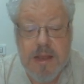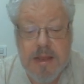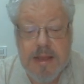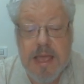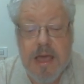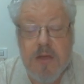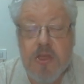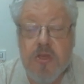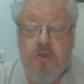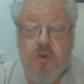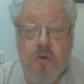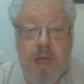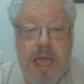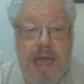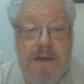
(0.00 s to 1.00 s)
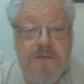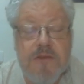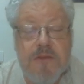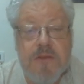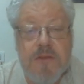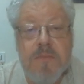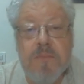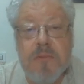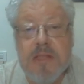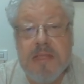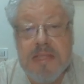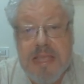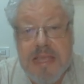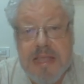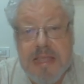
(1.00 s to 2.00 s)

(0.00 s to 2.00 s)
Now, you don't have to completely